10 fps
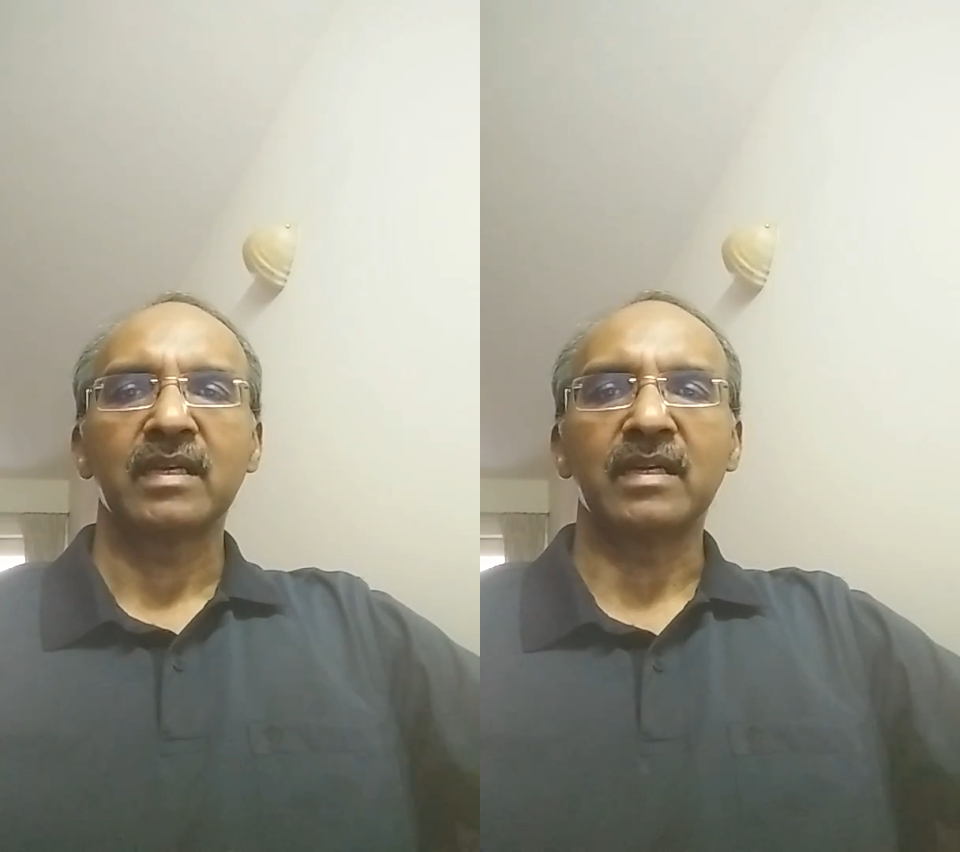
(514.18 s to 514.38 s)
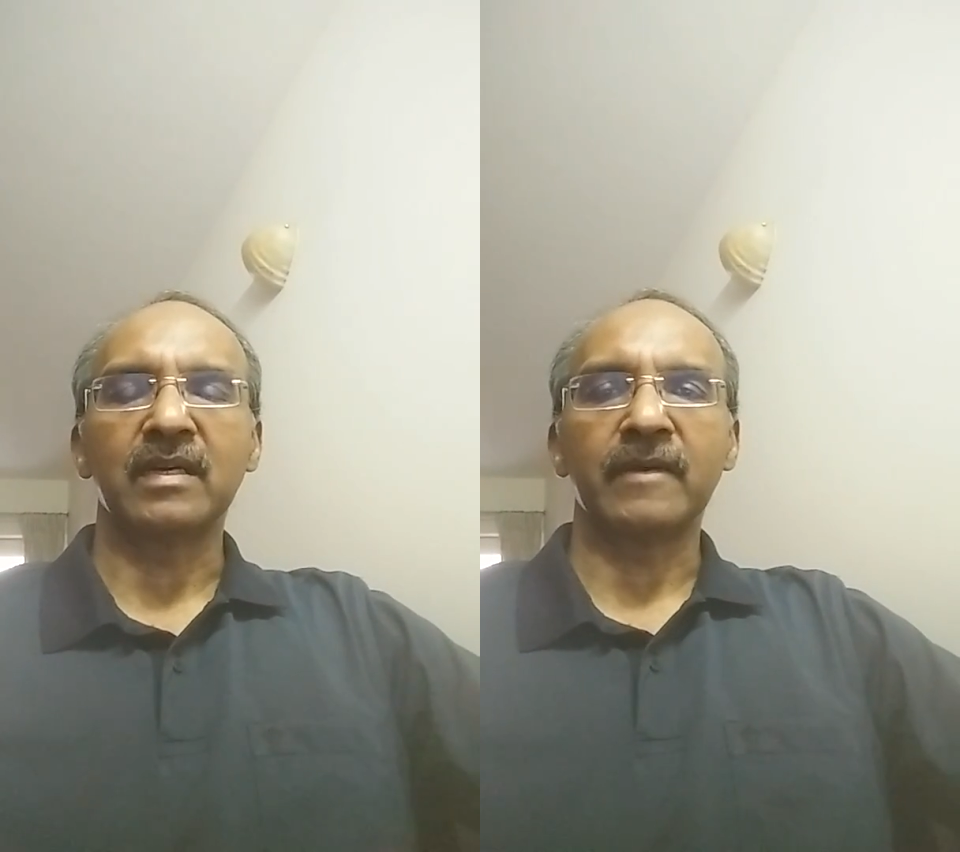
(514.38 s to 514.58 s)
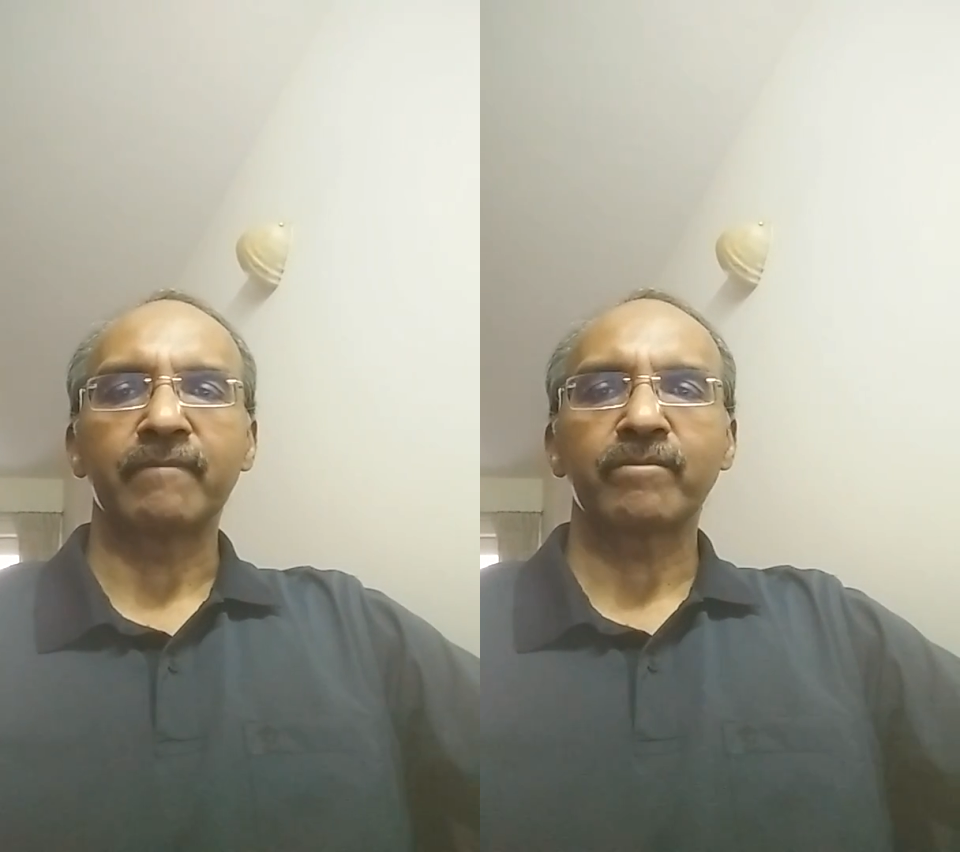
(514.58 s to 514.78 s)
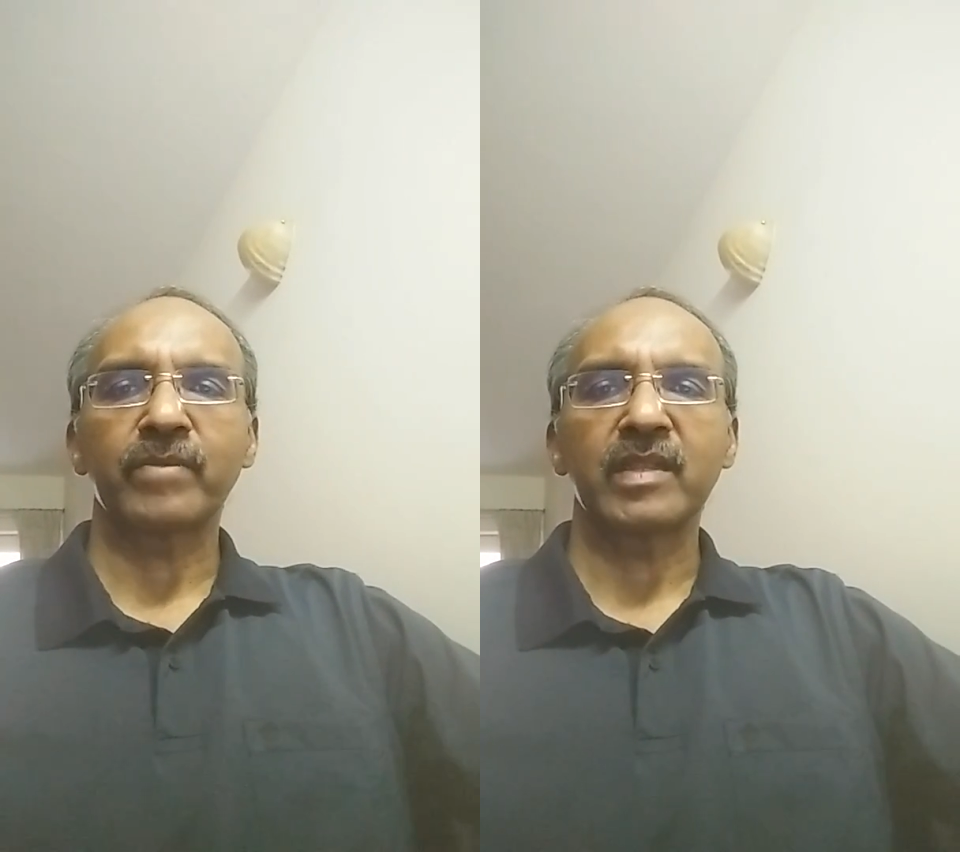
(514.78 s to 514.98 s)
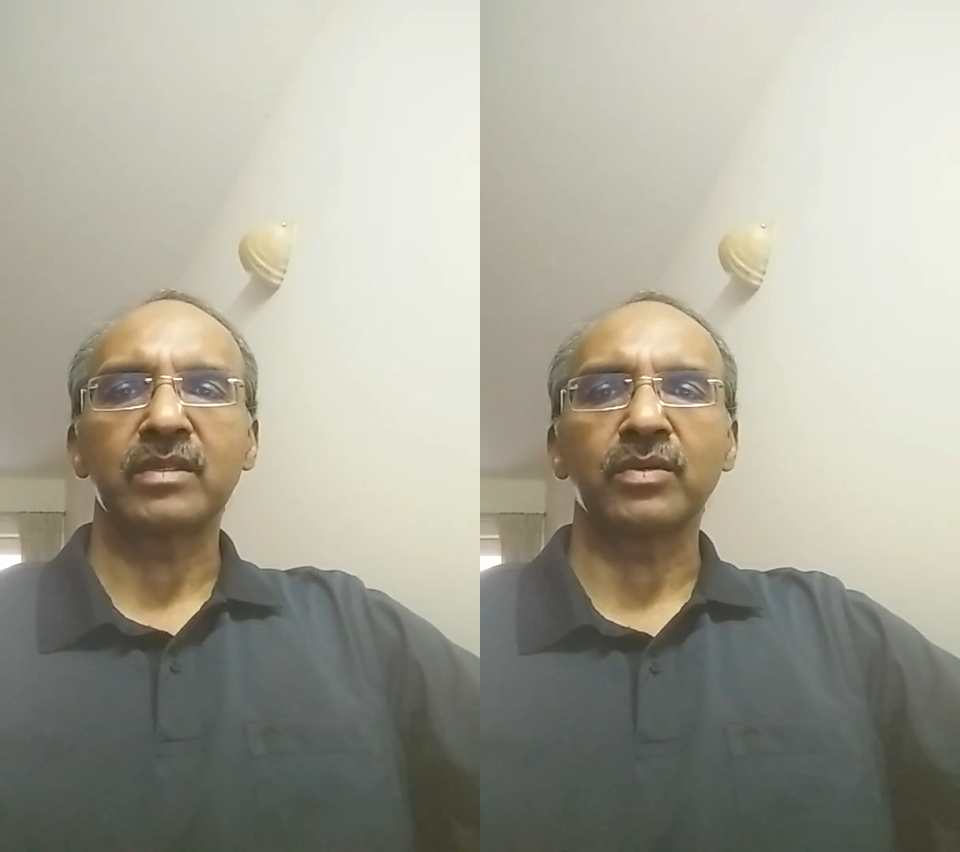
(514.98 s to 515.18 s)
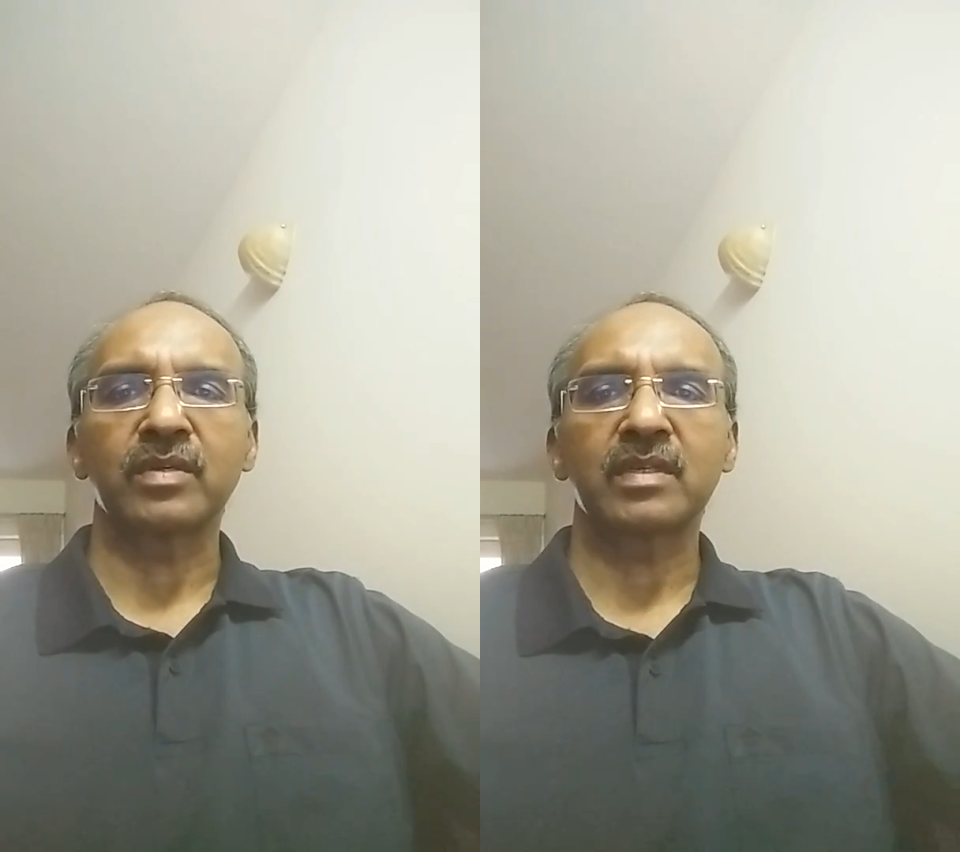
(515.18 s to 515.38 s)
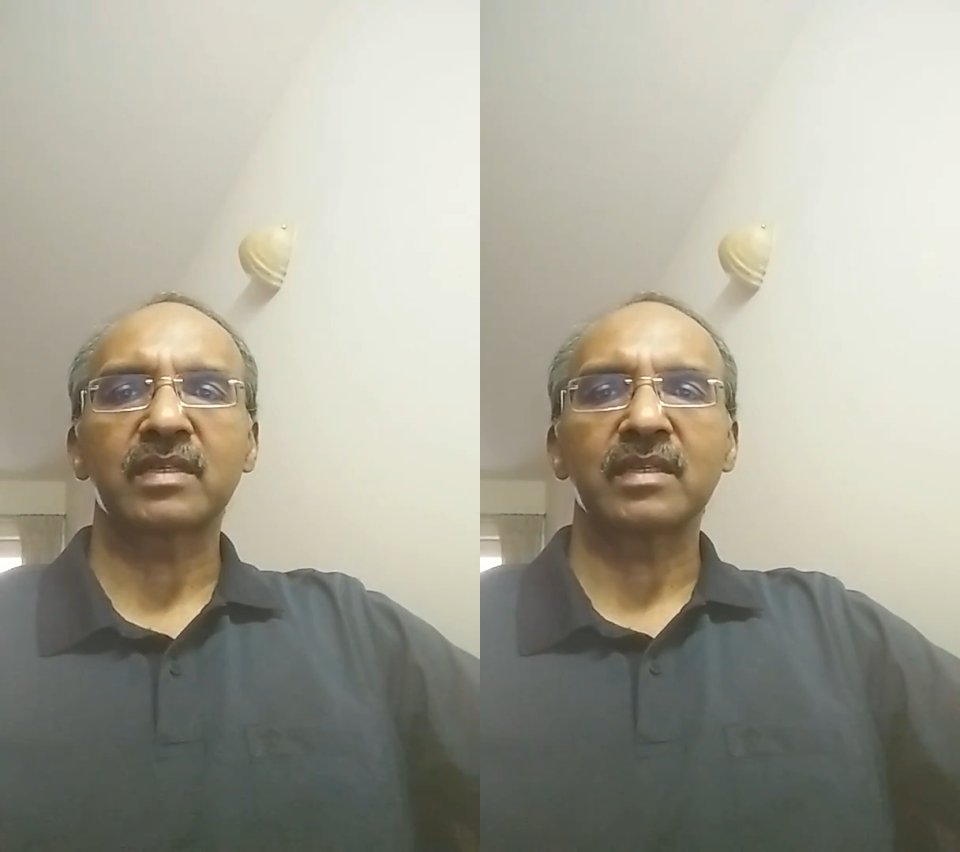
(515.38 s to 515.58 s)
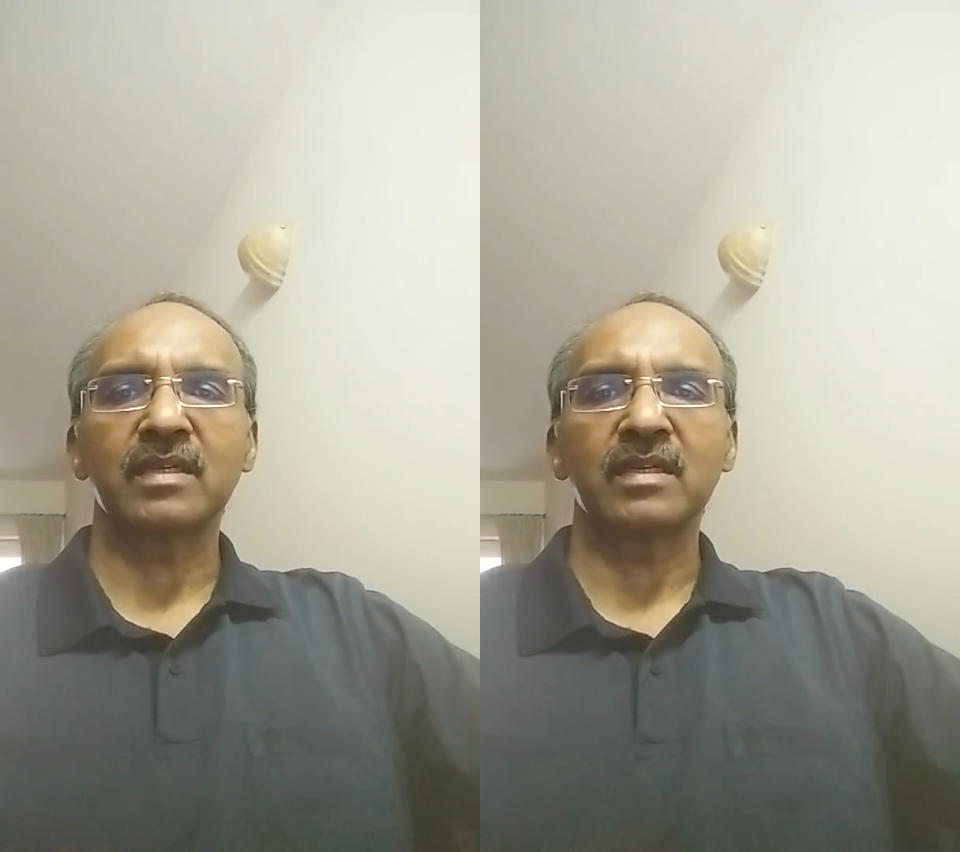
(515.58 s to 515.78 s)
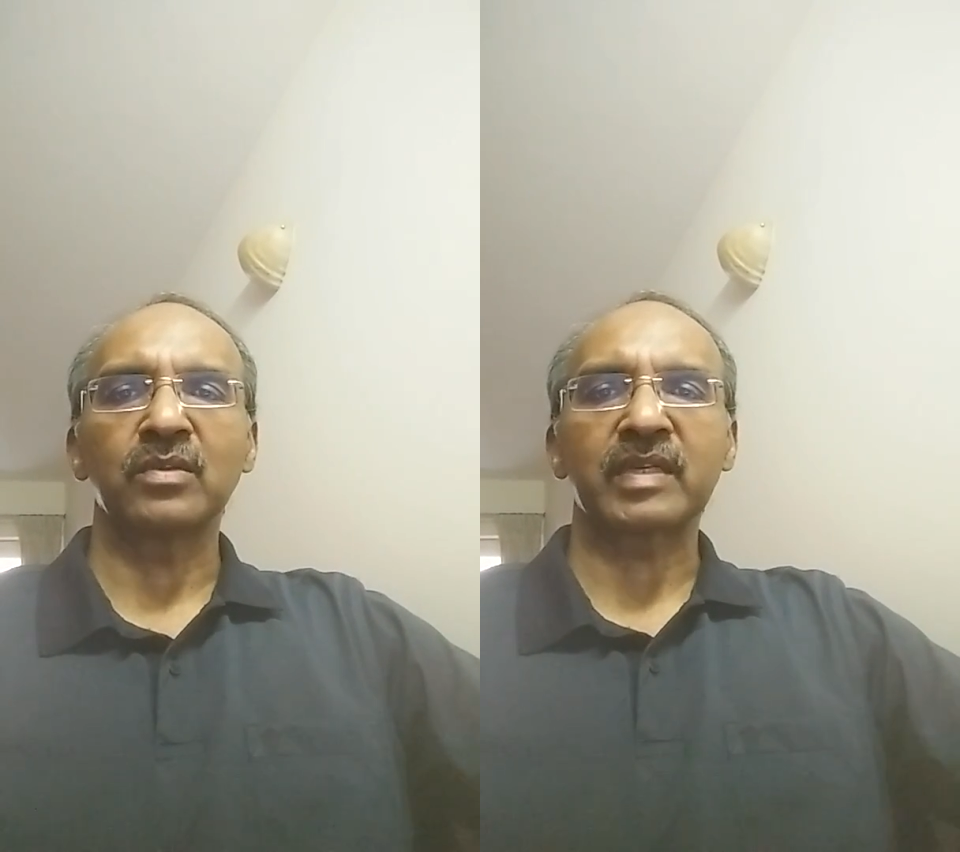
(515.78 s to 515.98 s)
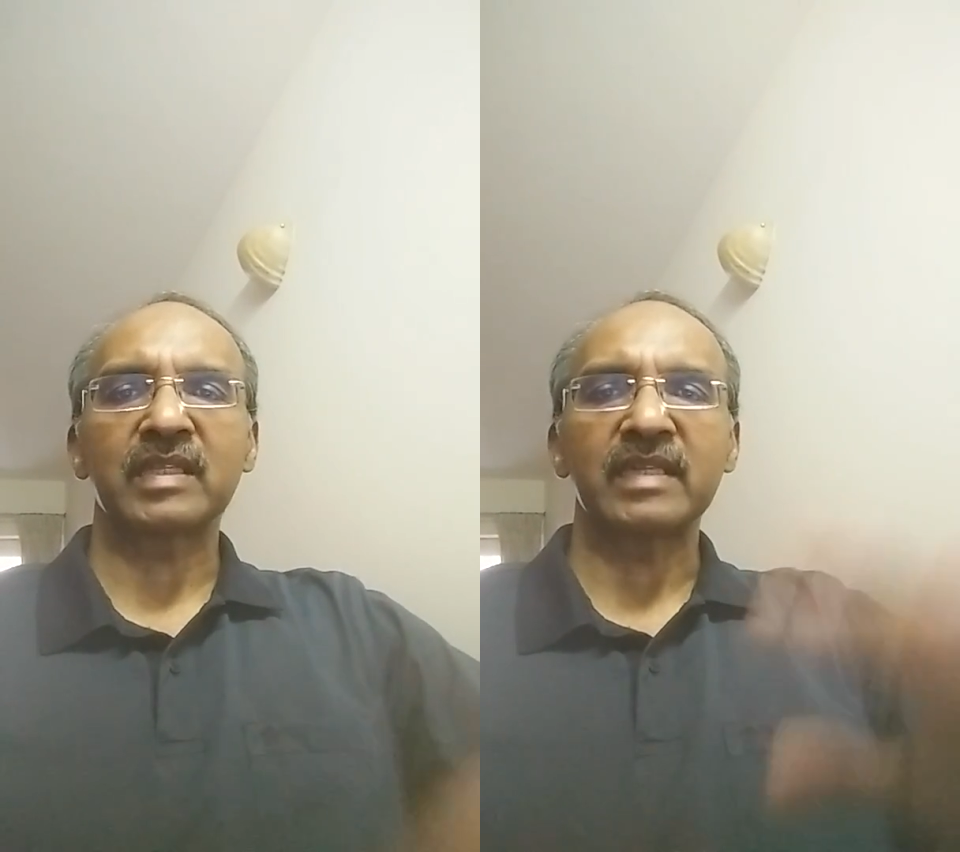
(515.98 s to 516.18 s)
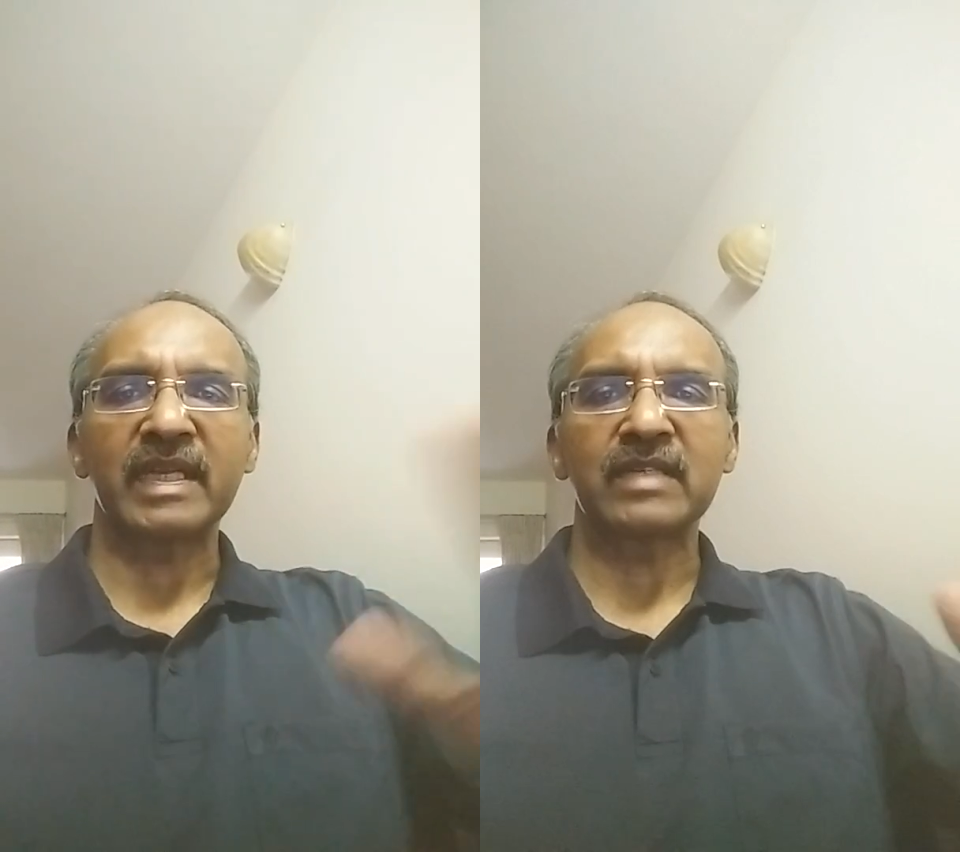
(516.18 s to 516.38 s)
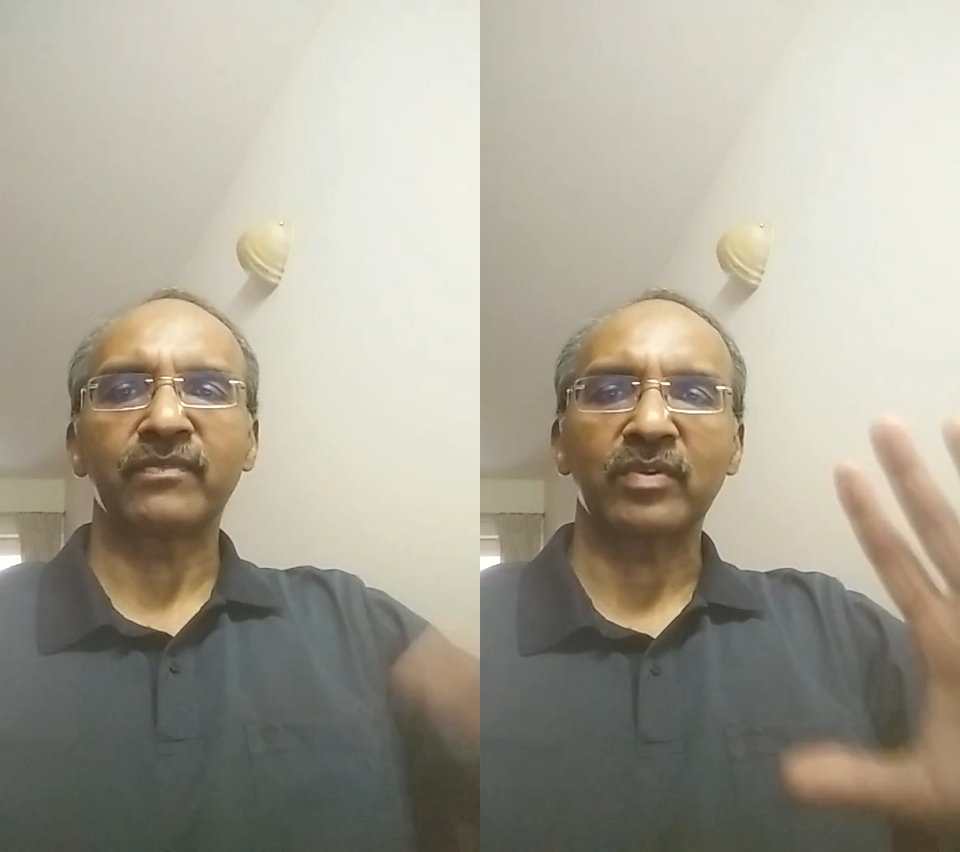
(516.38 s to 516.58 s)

Look at the negative,